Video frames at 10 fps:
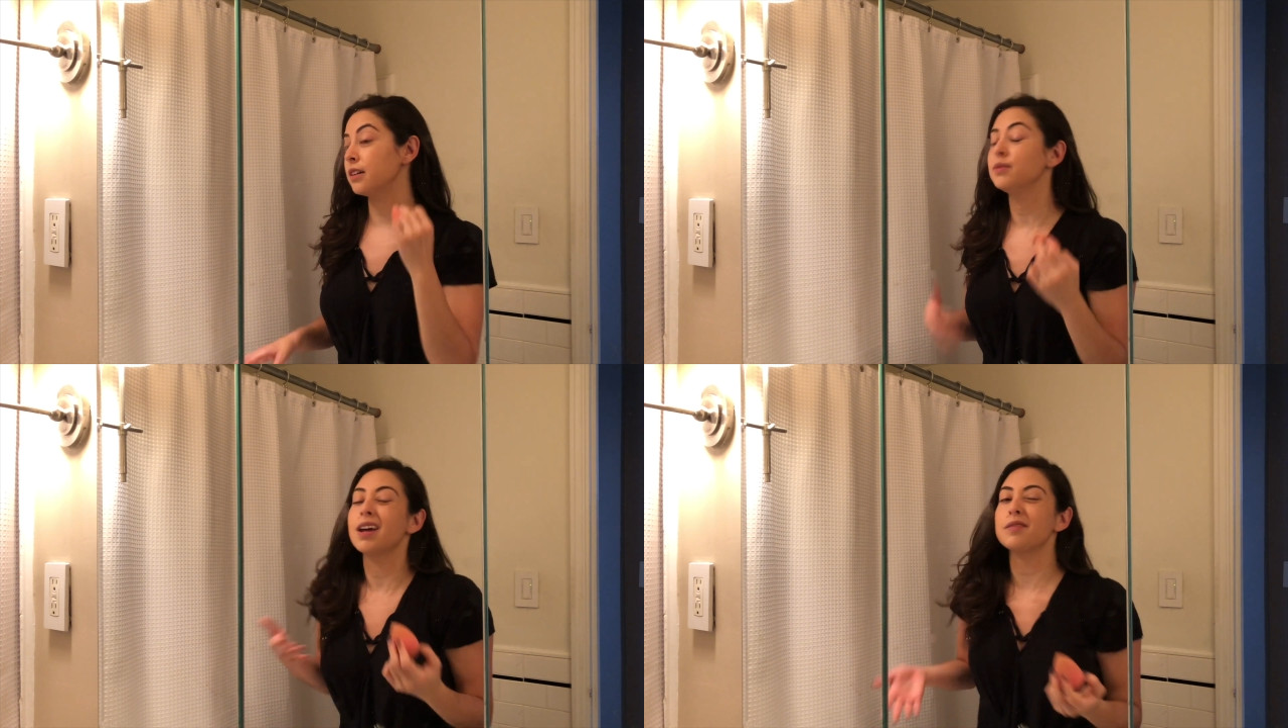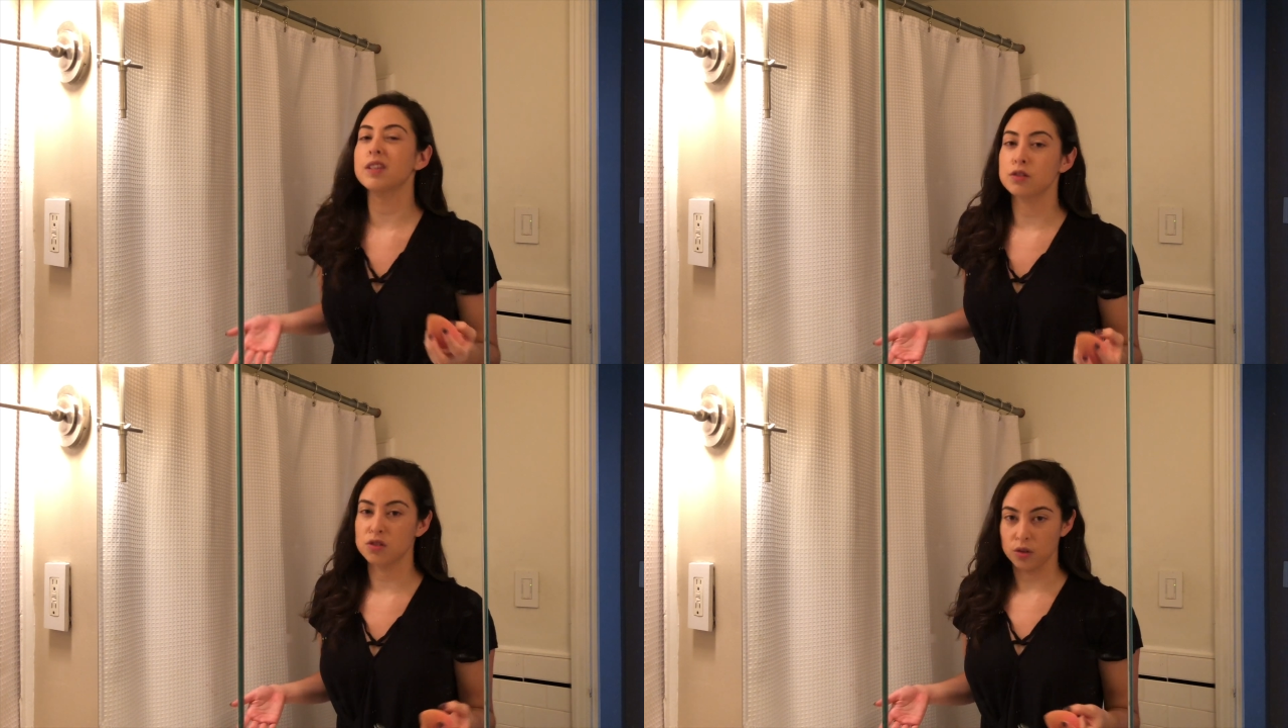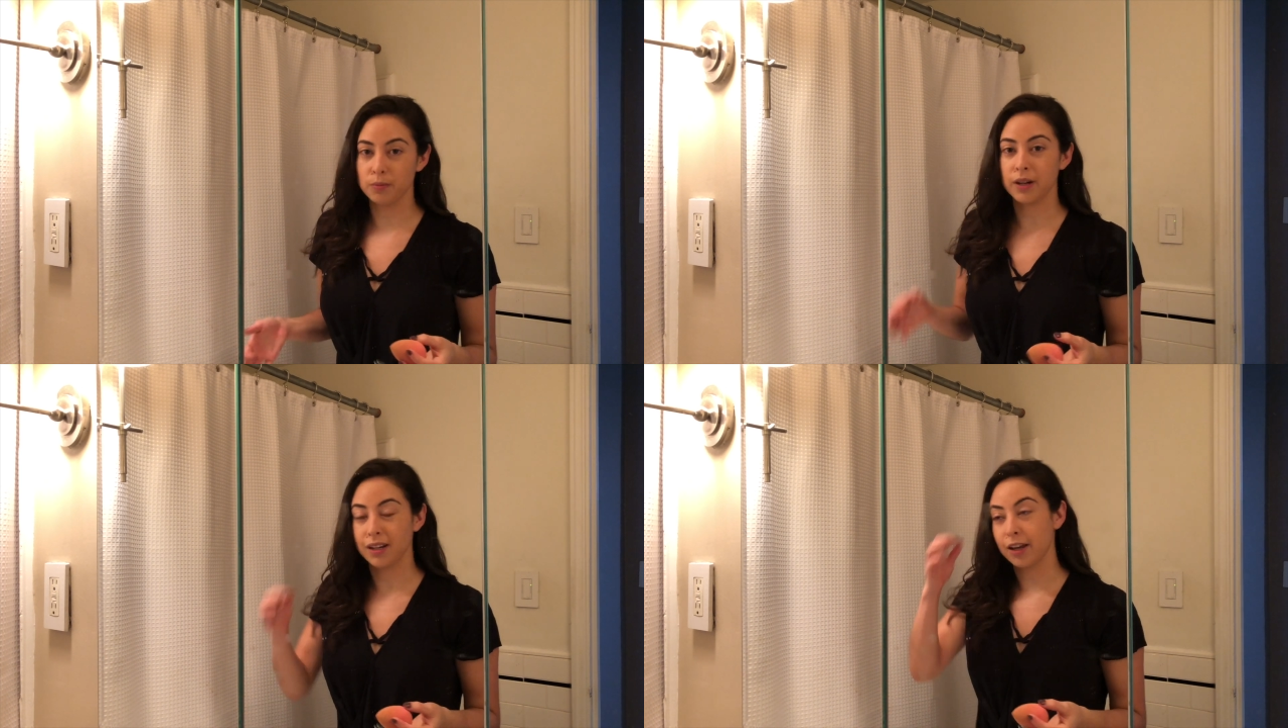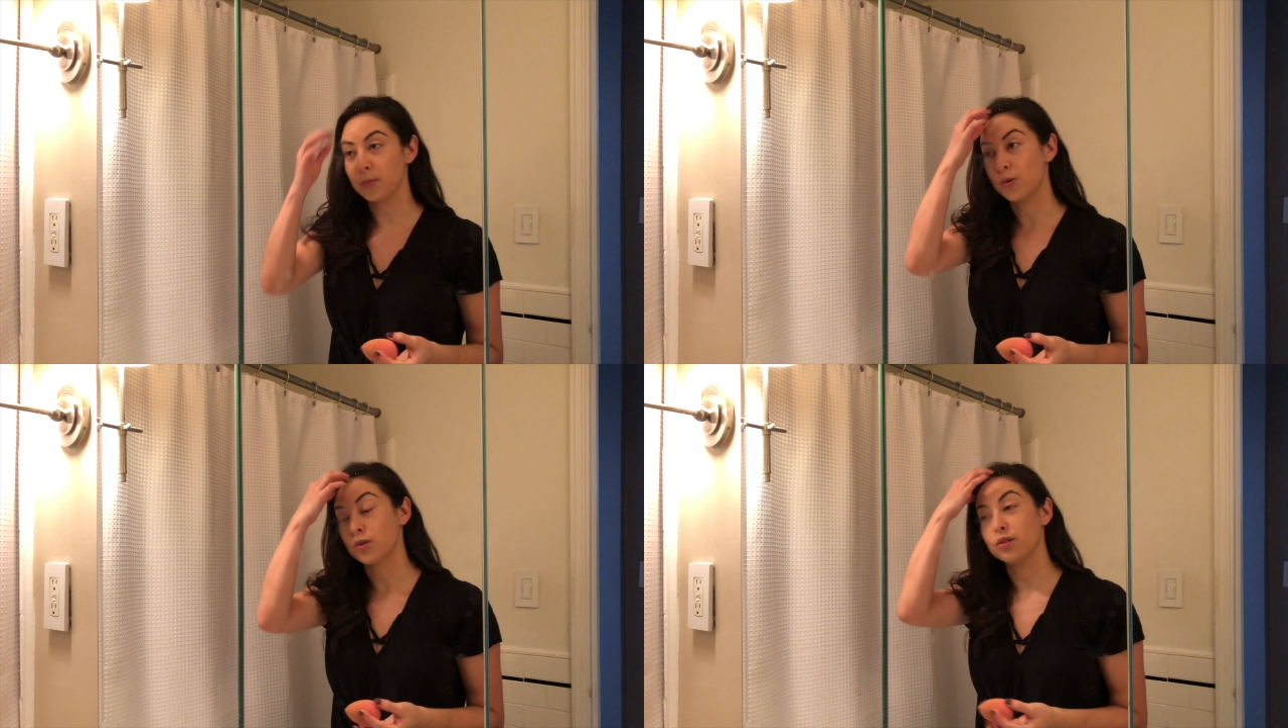not via Zoom, but like a
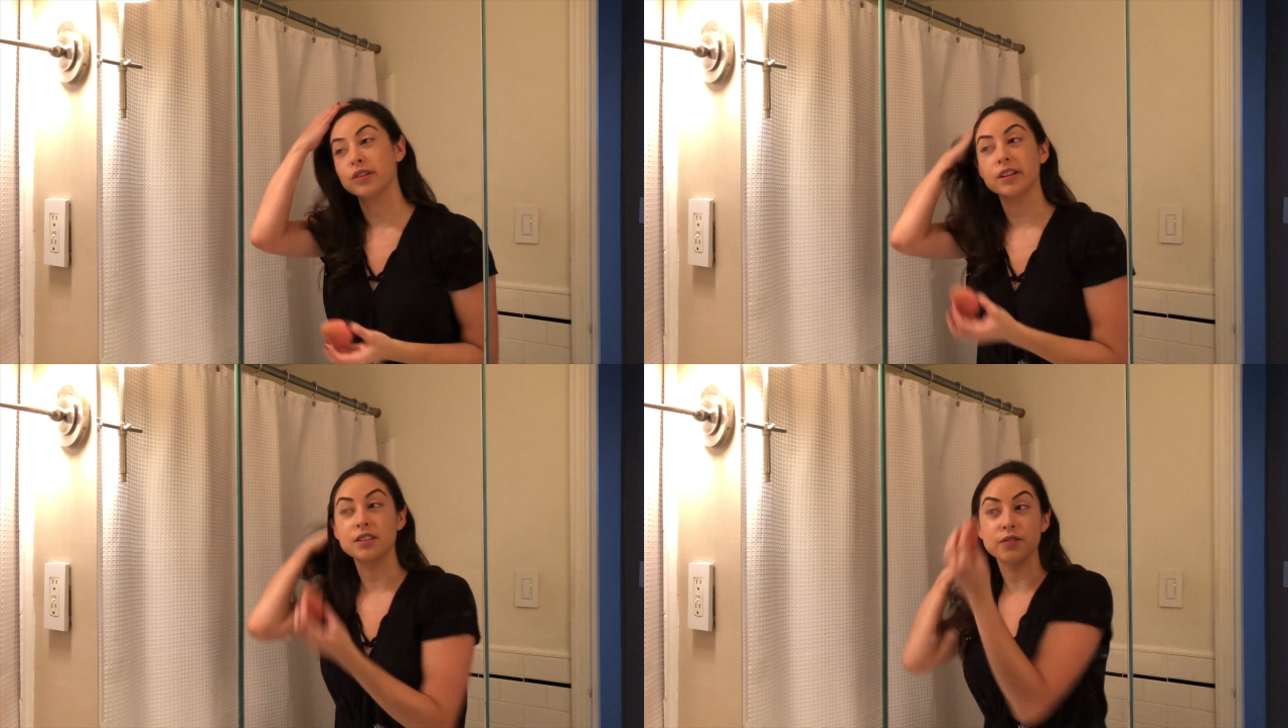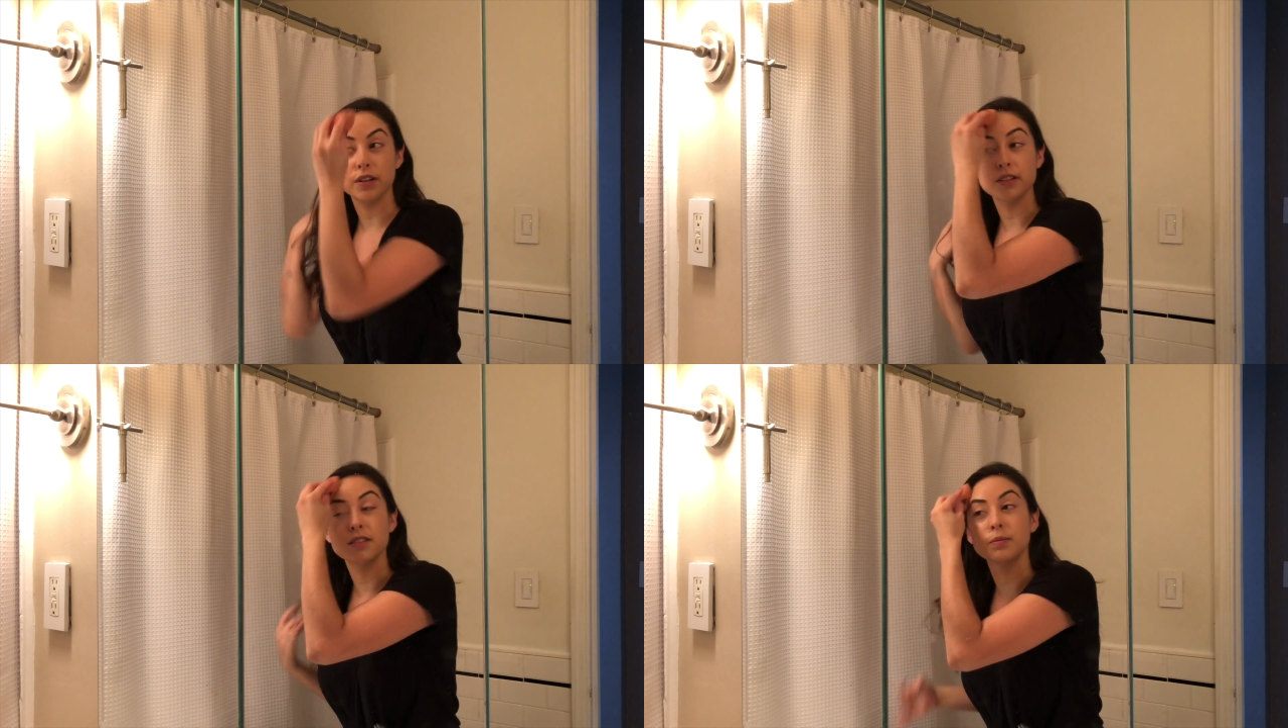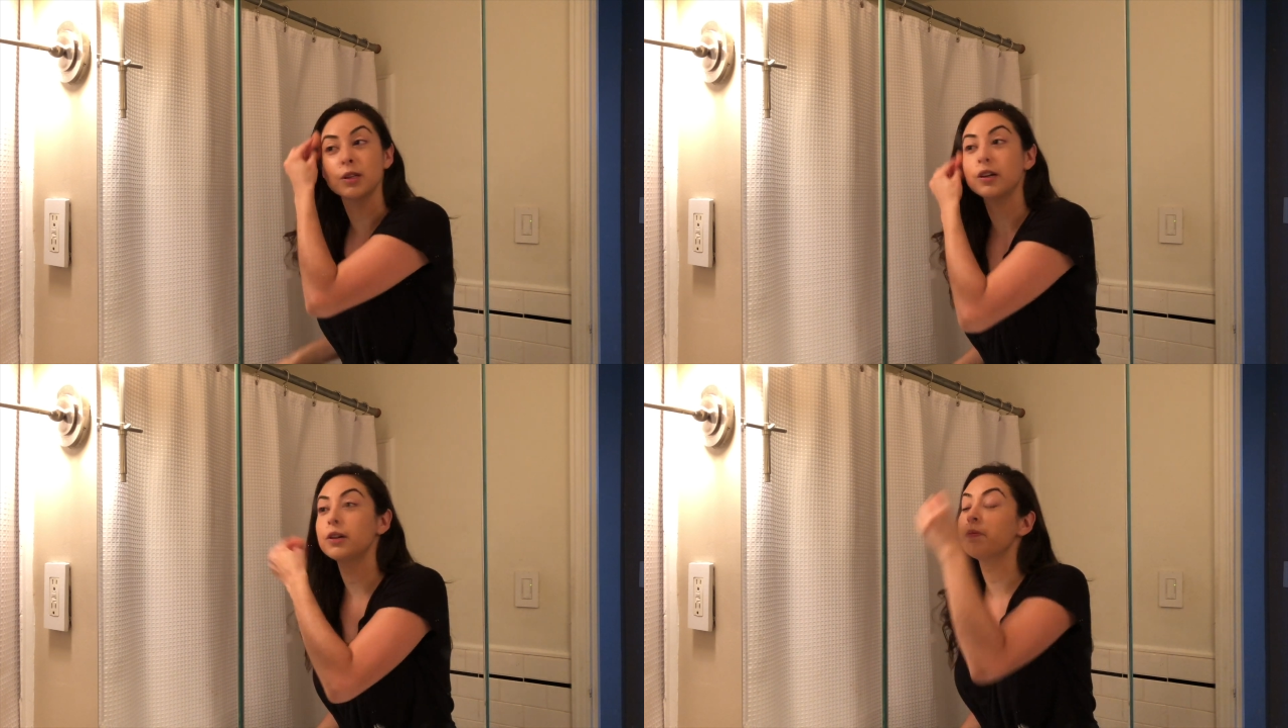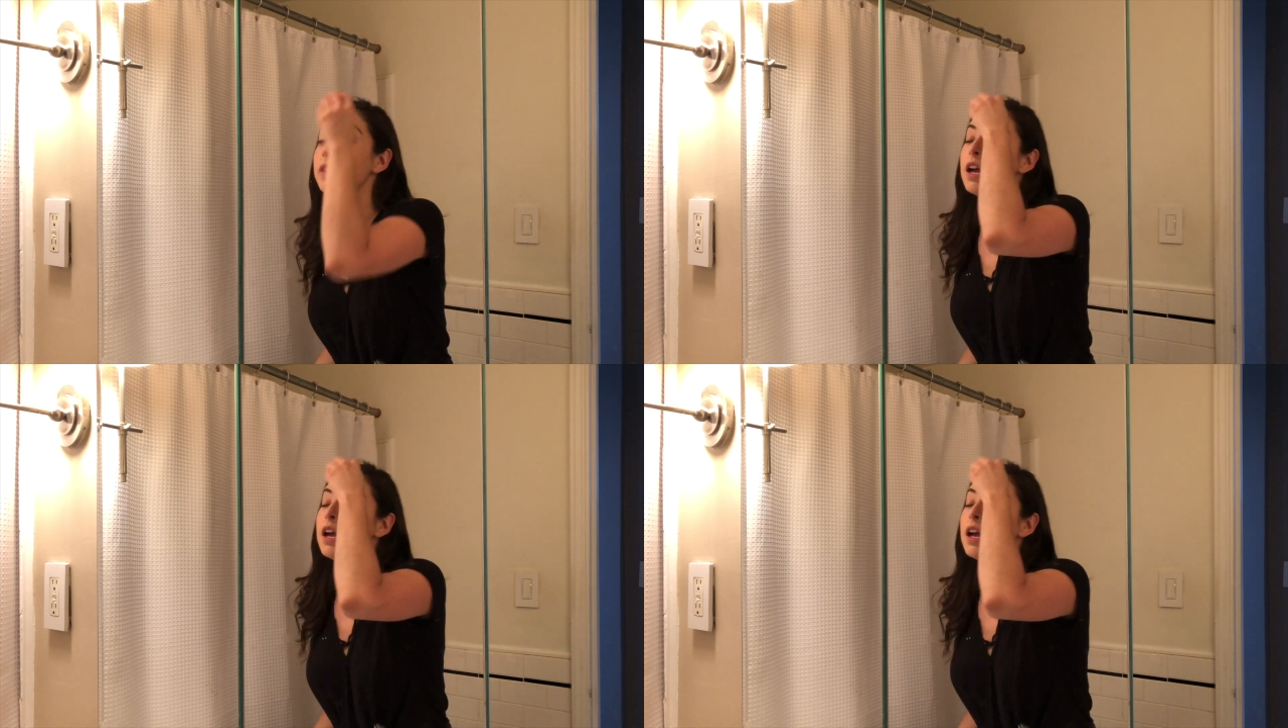portal that is very similar.